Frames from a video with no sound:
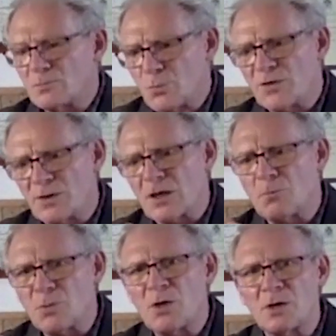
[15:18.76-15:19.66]
put the
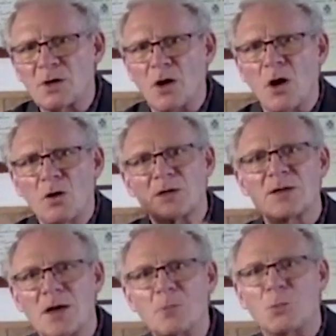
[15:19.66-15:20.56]
computer code
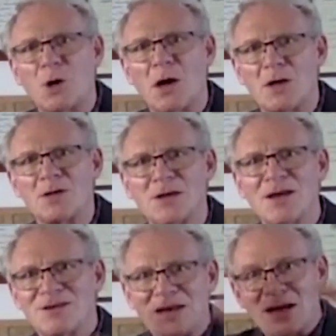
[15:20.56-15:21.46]
in our brain
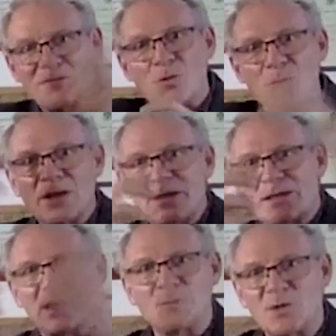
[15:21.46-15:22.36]
to have all these
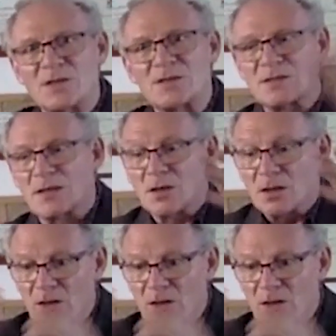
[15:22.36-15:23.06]
elements,